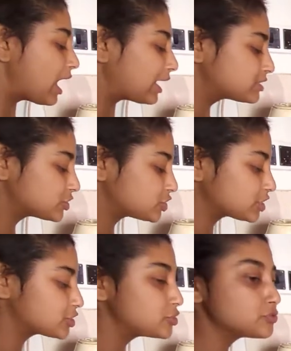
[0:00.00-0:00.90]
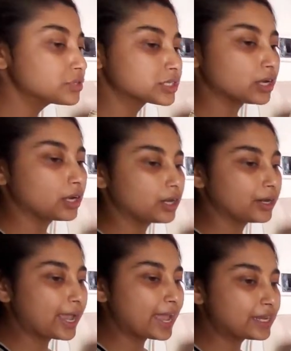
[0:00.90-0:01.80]
I'd suggest use
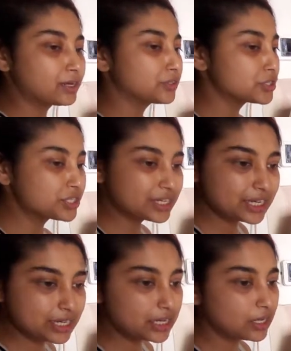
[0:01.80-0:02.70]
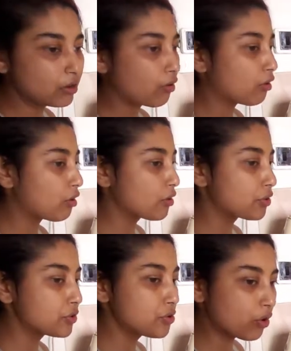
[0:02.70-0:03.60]
any other steel
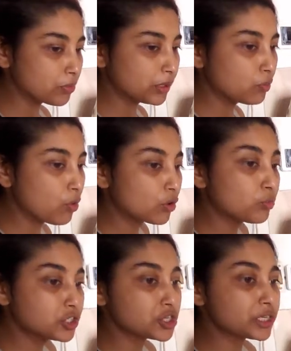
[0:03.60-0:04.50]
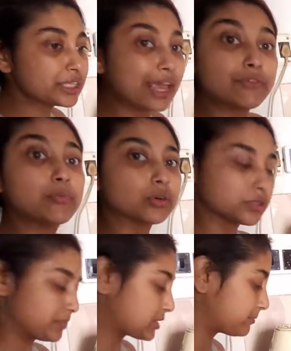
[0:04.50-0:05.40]
or normal wok which is heavy
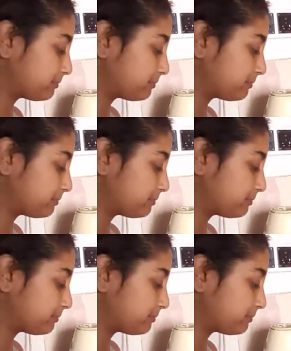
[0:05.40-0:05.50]
bottomed.